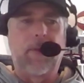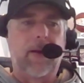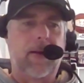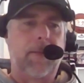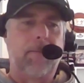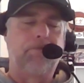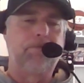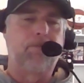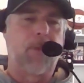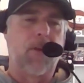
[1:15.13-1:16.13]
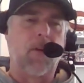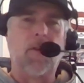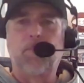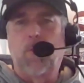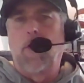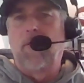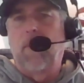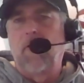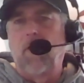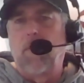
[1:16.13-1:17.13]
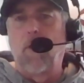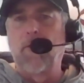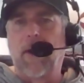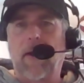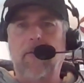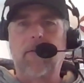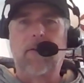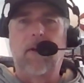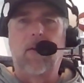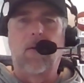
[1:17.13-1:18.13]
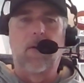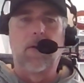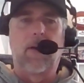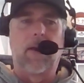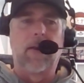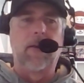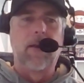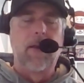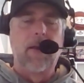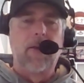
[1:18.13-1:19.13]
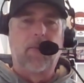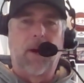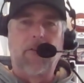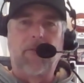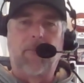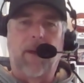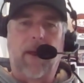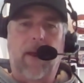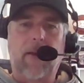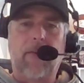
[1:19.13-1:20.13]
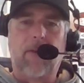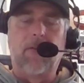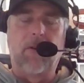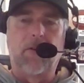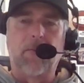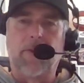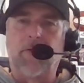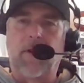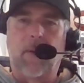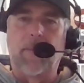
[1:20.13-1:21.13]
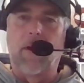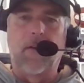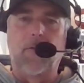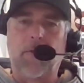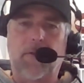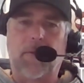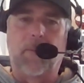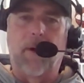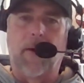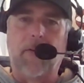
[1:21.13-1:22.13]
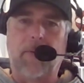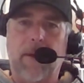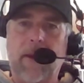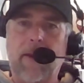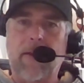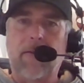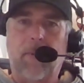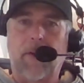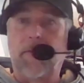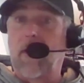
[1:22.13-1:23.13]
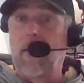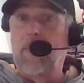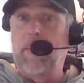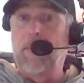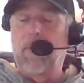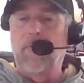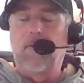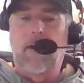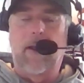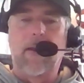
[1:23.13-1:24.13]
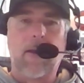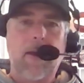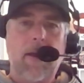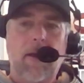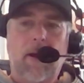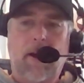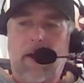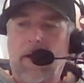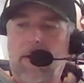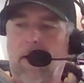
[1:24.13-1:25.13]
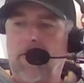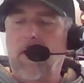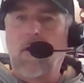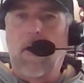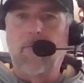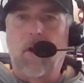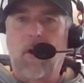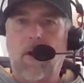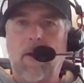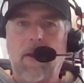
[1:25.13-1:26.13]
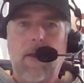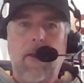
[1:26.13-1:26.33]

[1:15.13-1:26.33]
There's question marks with both guys, and it's the price you pay. The Geno Smith trade, I'll be honest with you, surprised me. It surprised a lot of people on Friday. Caught us all off guard.